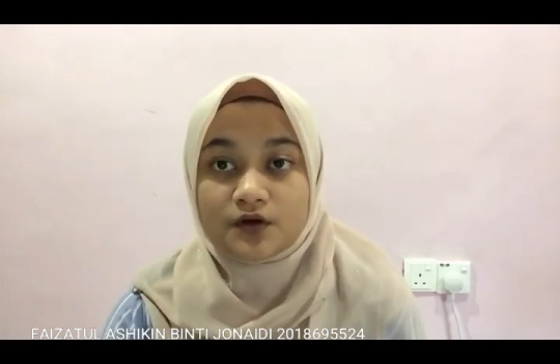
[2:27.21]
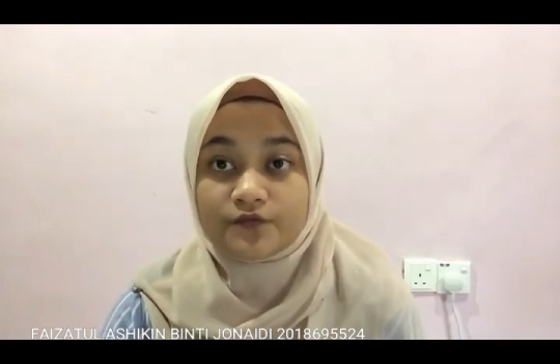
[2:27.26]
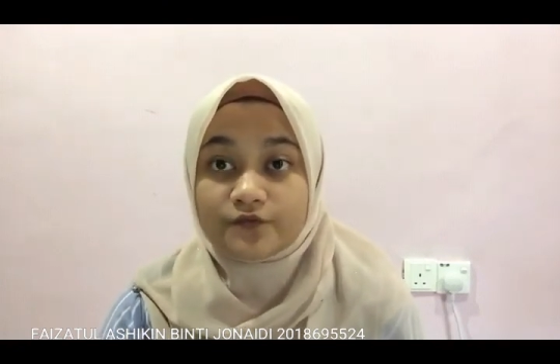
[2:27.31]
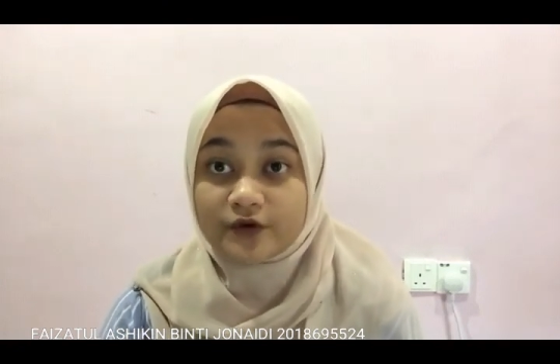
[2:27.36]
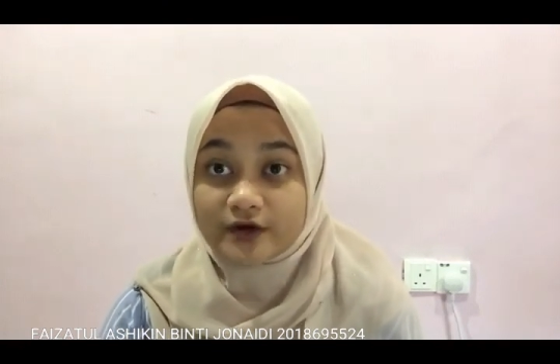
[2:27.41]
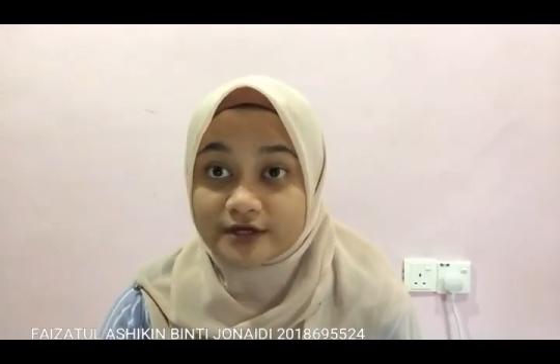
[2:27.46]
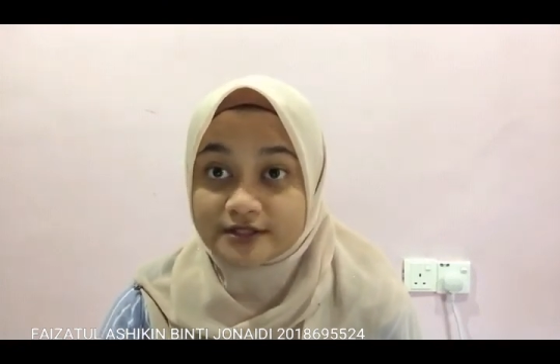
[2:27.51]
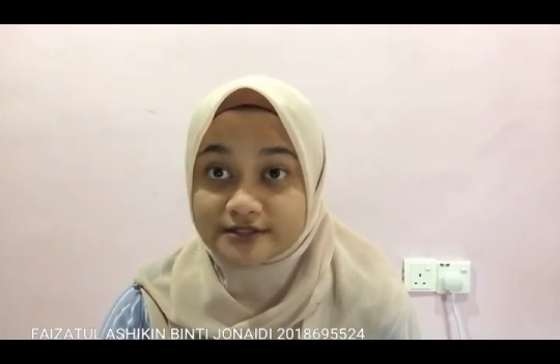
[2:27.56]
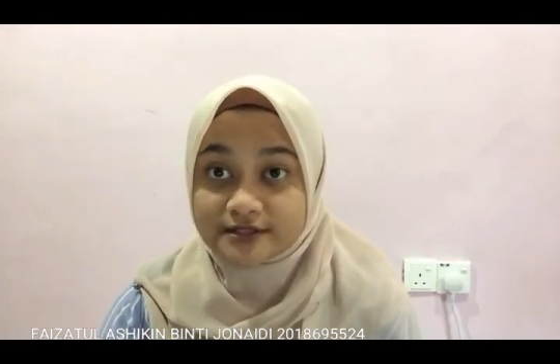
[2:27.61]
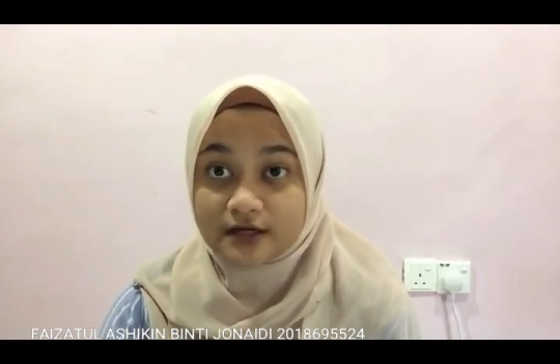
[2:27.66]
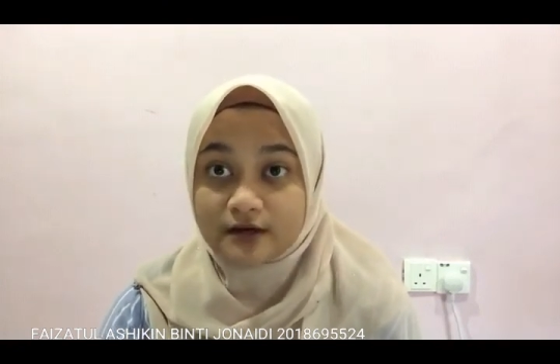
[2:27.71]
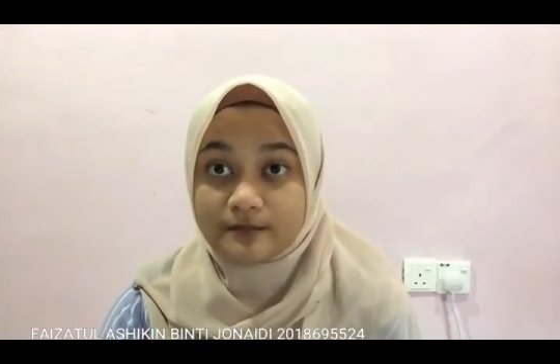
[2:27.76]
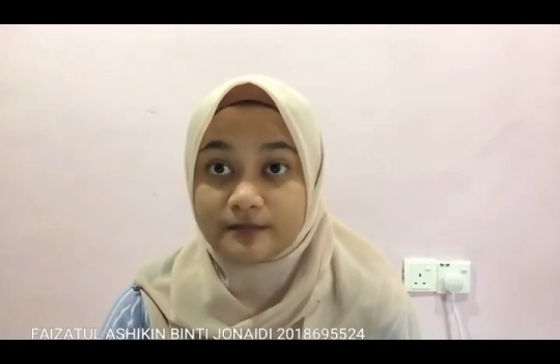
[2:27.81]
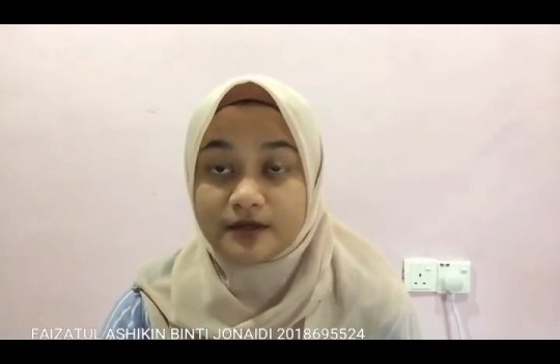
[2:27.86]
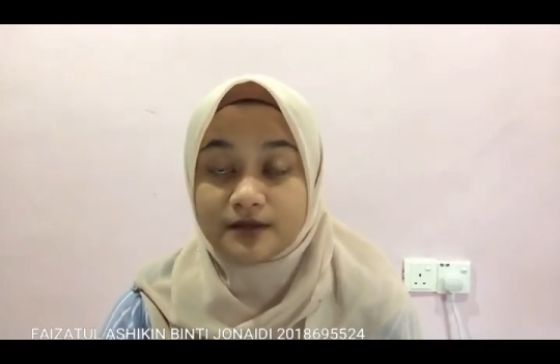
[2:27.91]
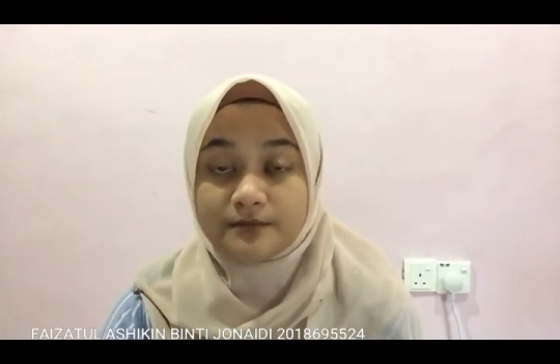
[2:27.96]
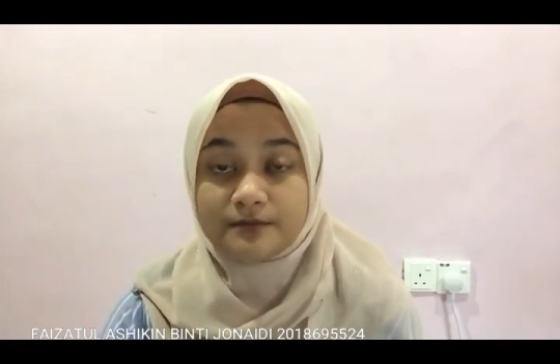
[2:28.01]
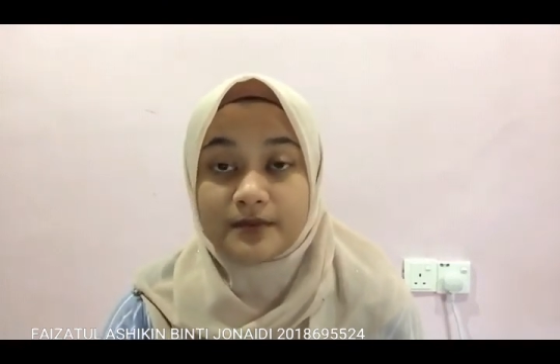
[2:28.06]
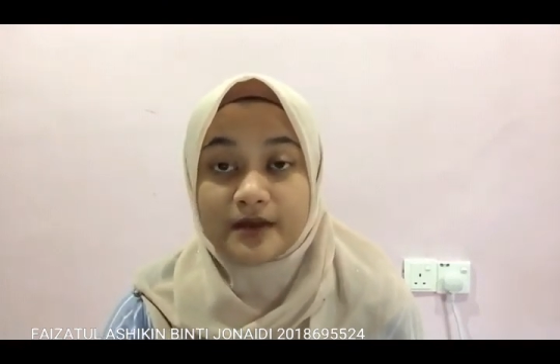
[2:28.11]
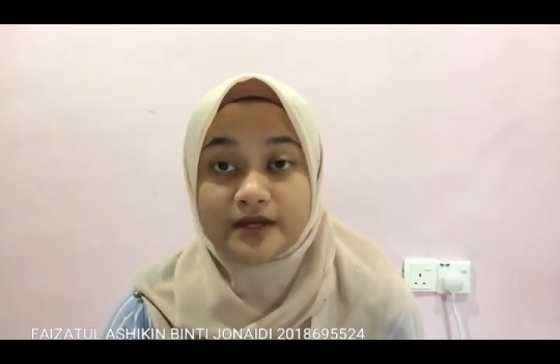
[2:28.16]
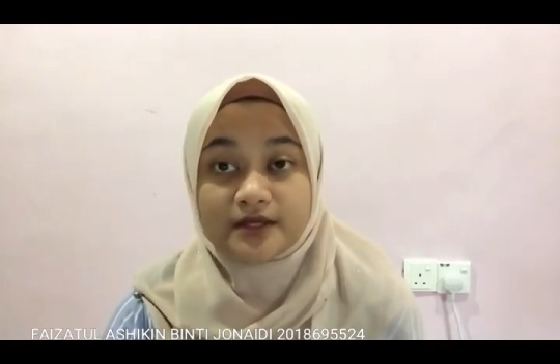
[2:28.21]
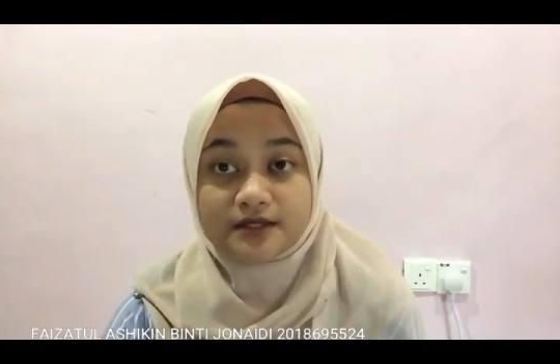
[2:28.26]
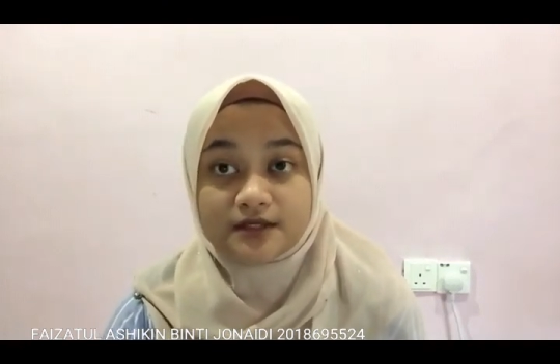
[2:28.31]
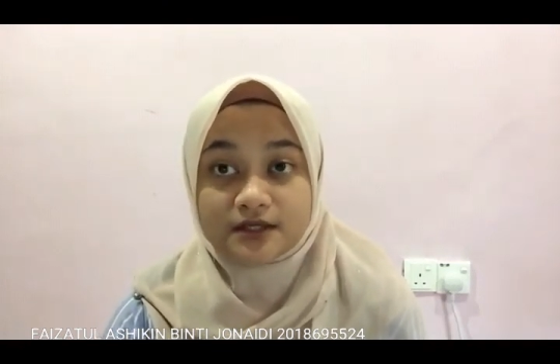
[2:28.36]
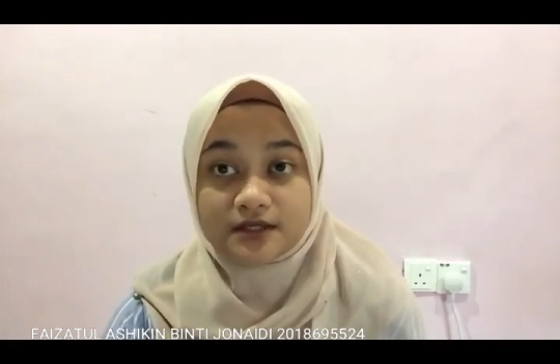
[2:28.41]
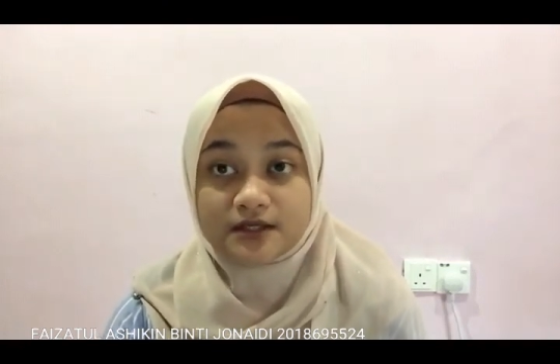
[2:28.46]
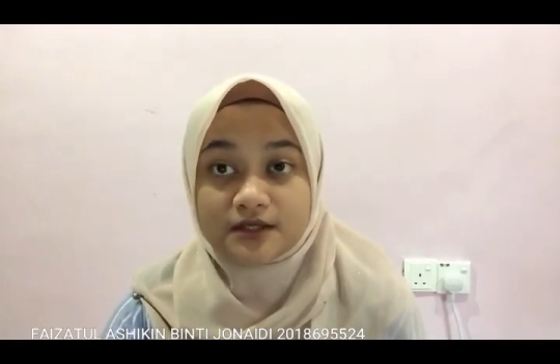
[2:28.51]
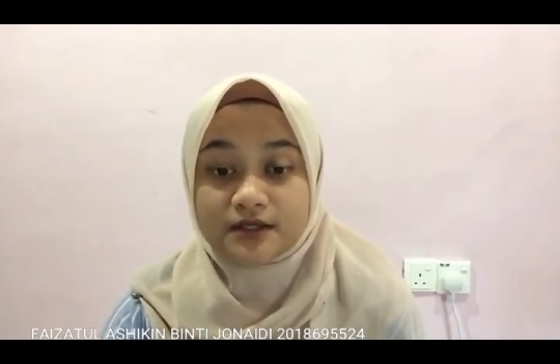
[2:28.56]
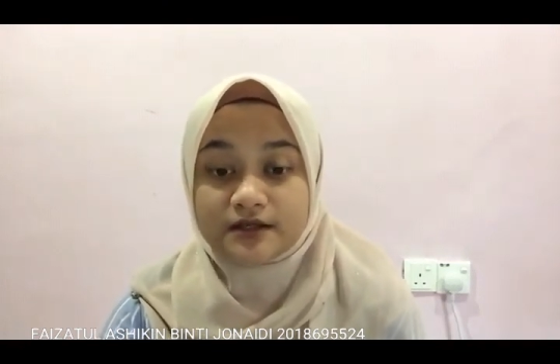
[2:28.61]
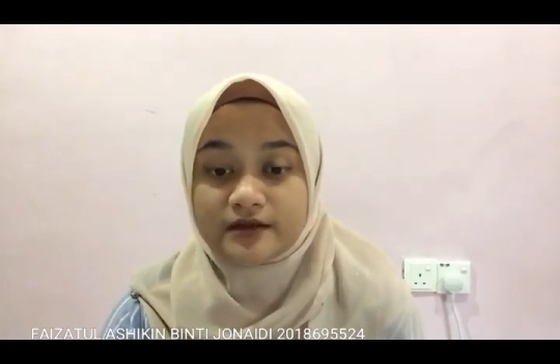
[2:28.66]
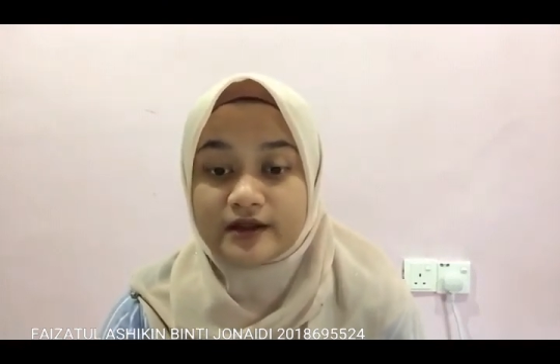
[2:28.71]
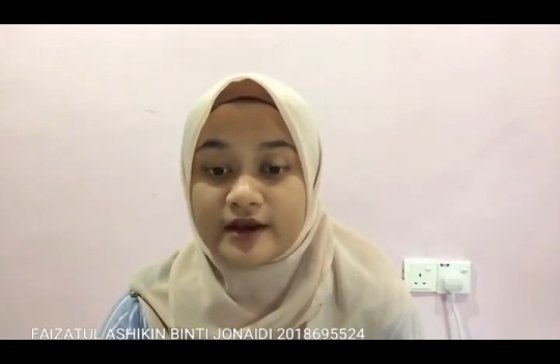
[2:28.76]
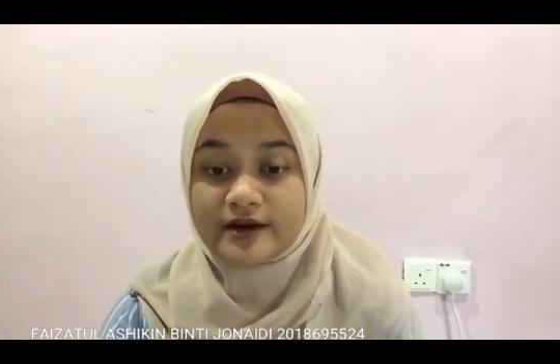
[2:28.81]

For Islamic banking,